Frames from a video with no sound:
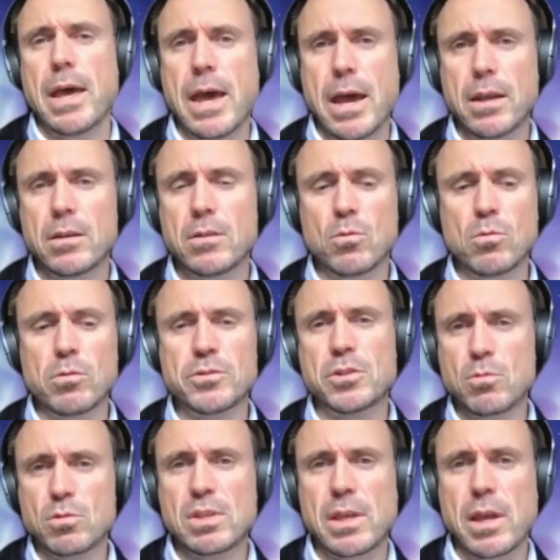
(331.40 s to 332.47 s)
and also
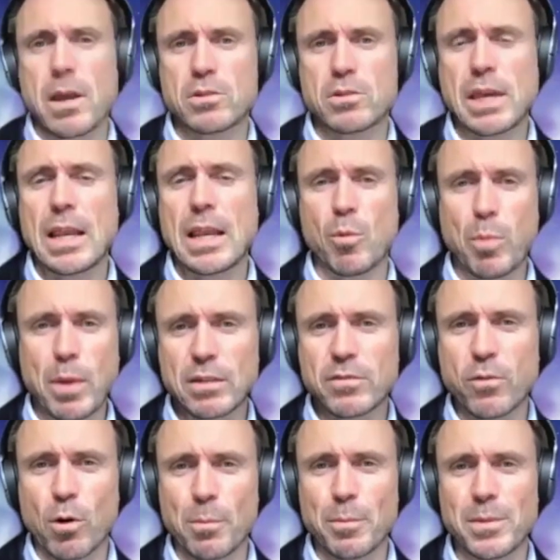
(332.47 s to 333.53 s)
using our scalable
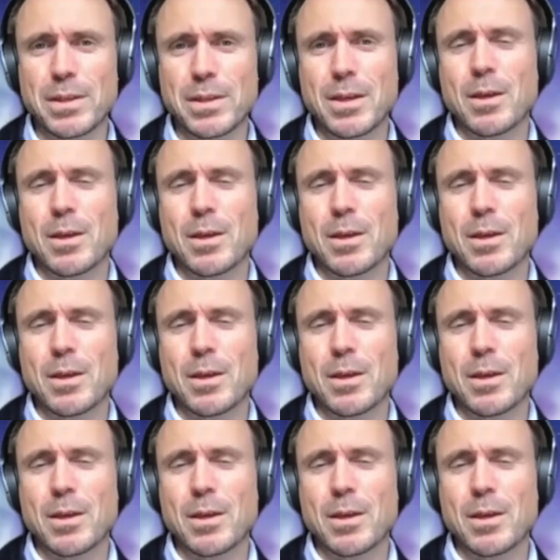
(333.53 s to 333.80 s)
platform